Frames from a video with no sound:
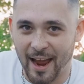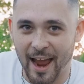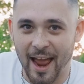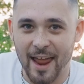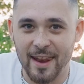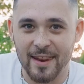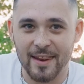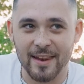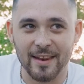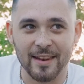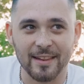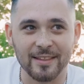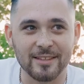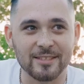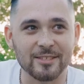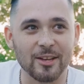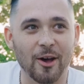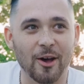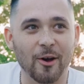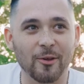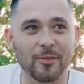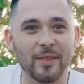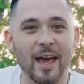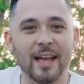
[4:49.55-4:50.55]
And
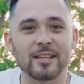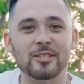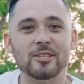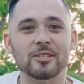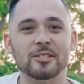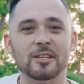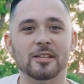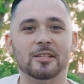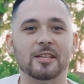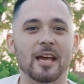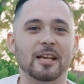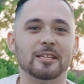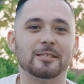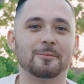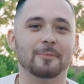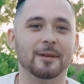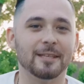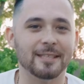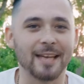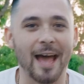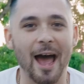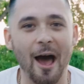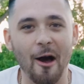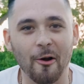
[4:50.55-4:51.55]
so that's just a
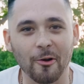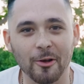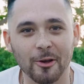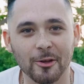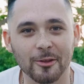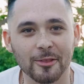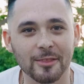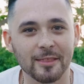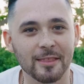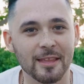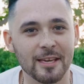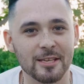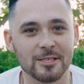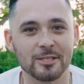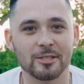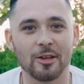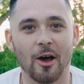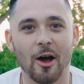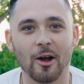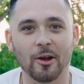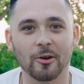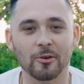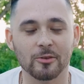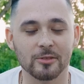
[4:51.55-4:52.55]
testament to how good these
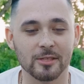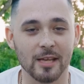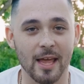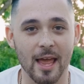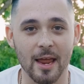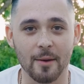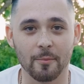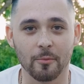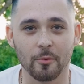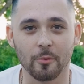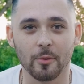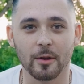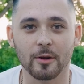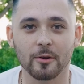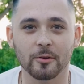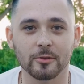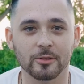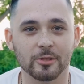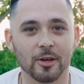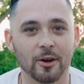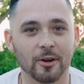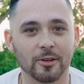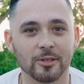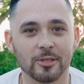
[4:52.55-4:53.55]
tacos and burritos are.